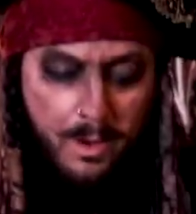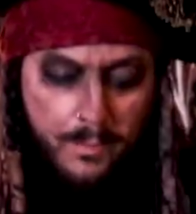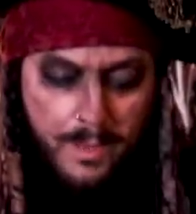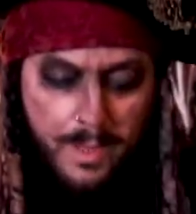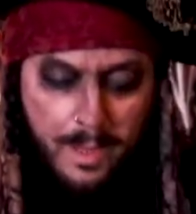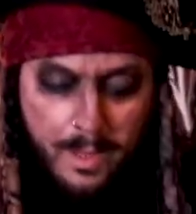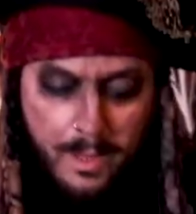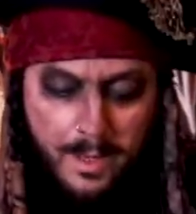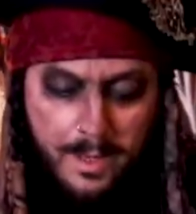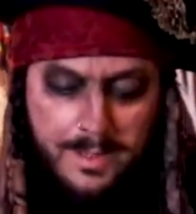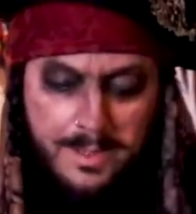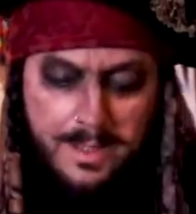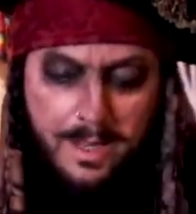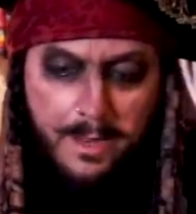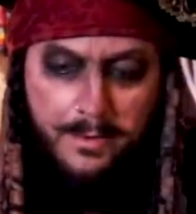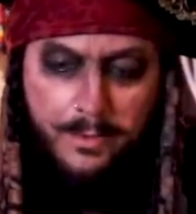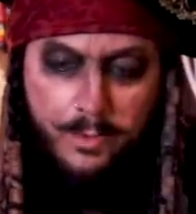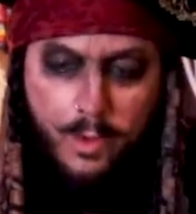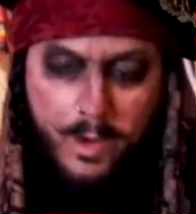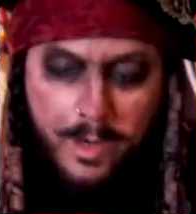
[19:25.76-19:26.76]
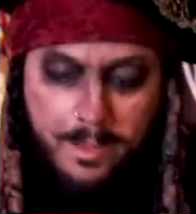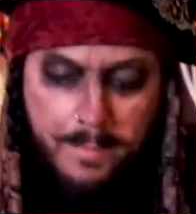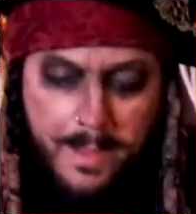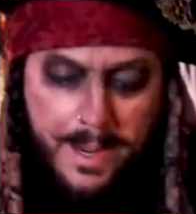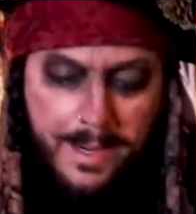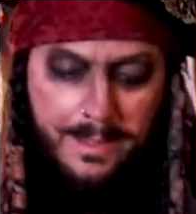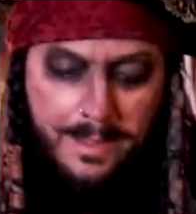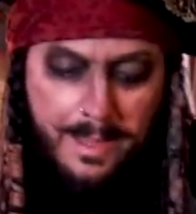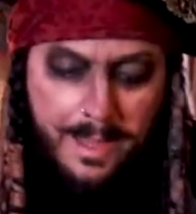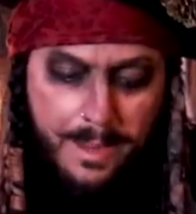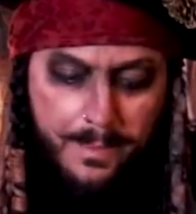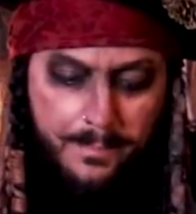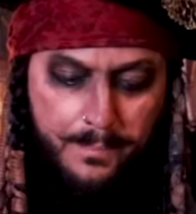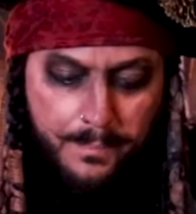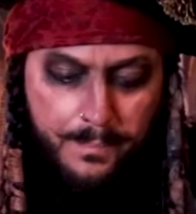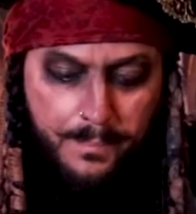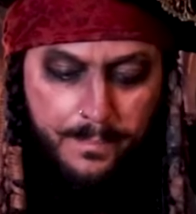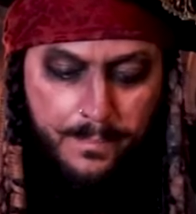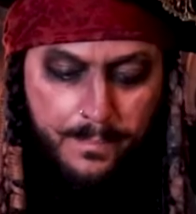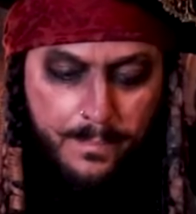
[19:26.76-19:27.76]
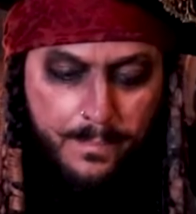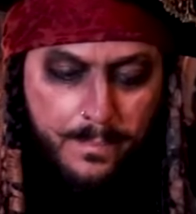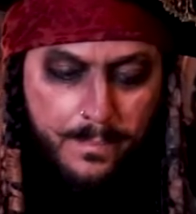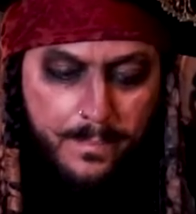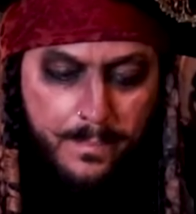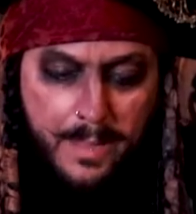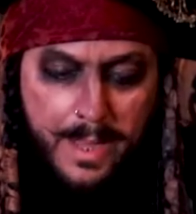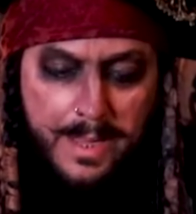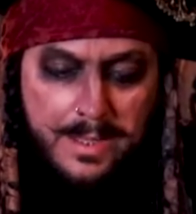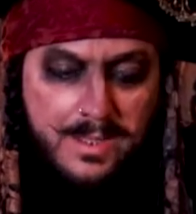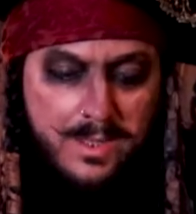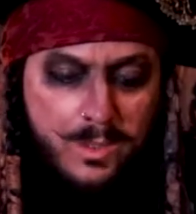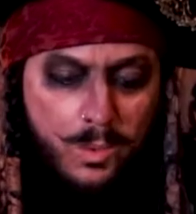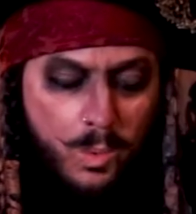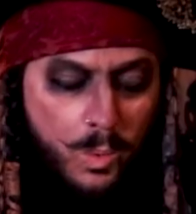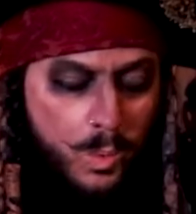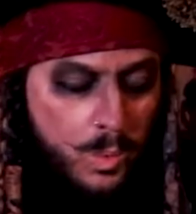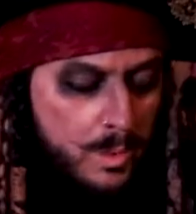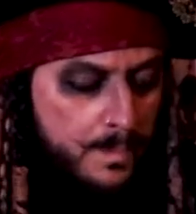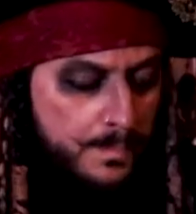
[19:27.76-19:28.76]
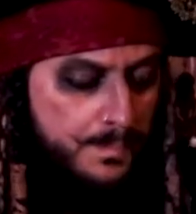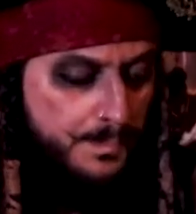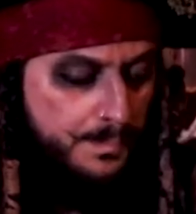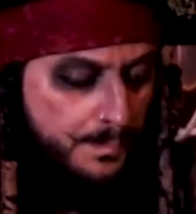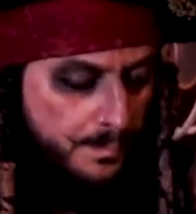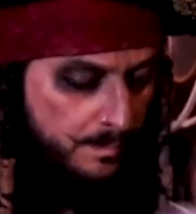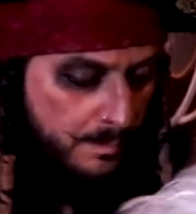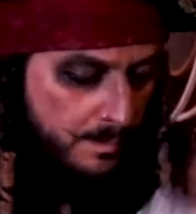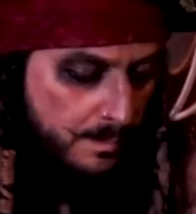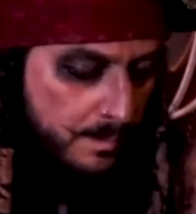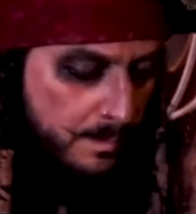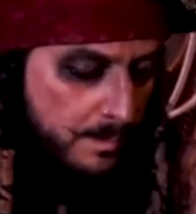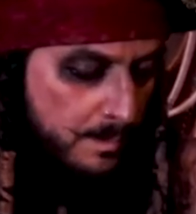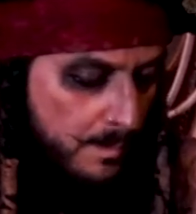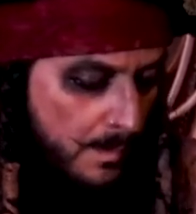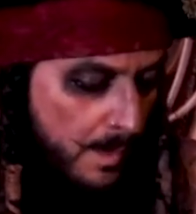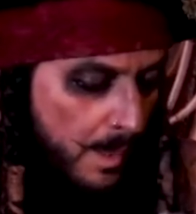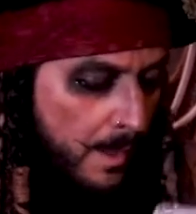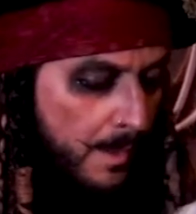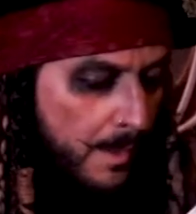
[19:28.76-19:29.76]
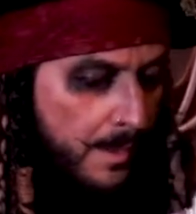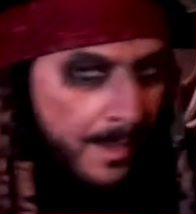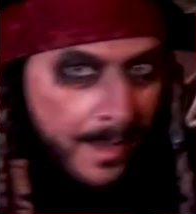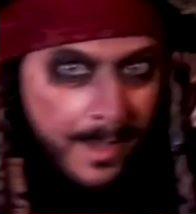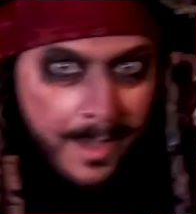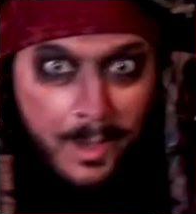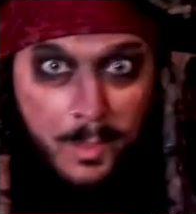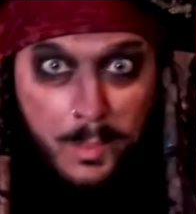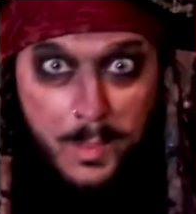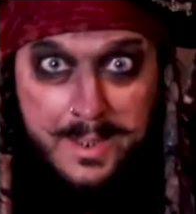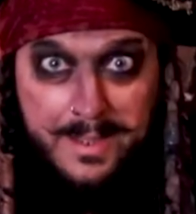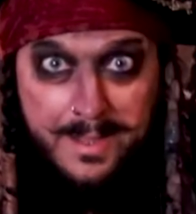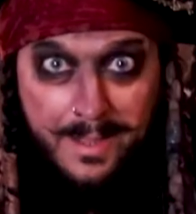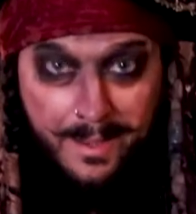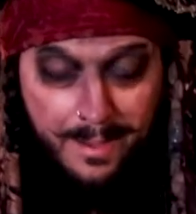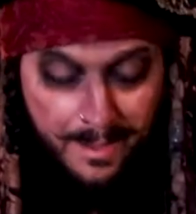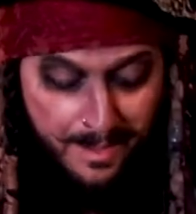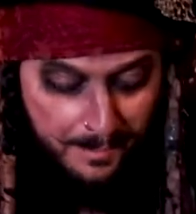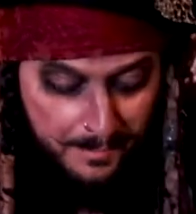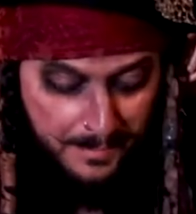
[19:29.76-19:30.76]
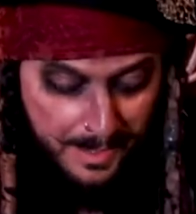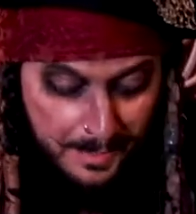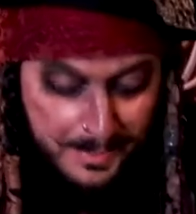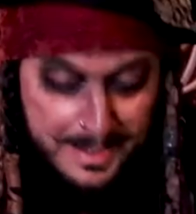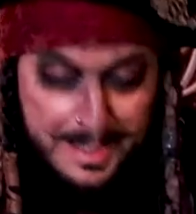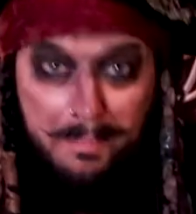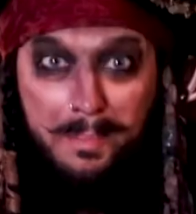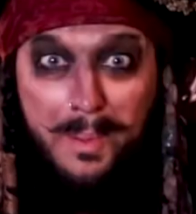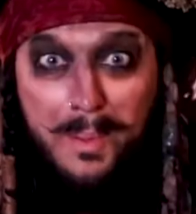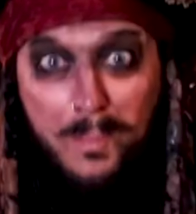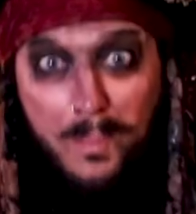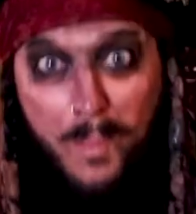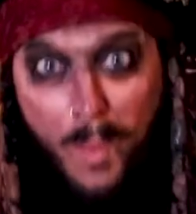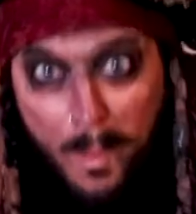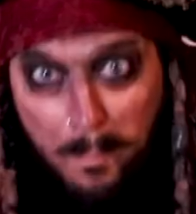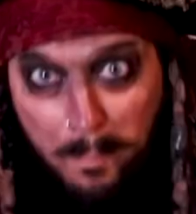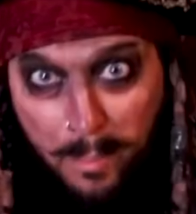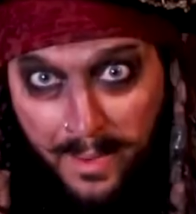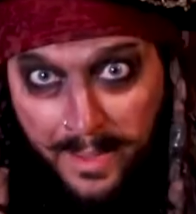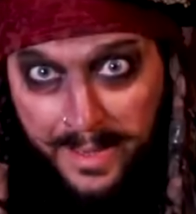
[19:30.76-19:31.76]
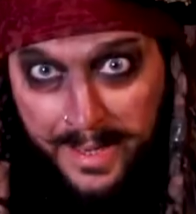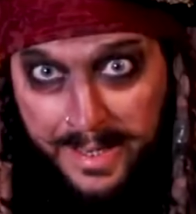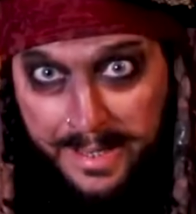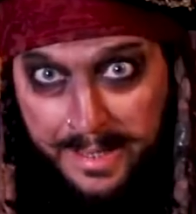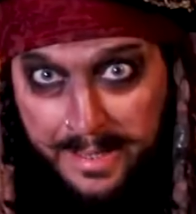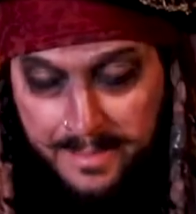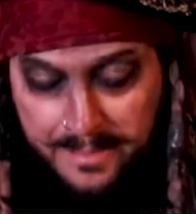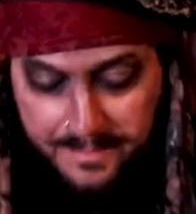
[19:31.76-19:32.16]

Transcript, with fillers: realised after I'd made that that sword was that um, it was a bit wobbly.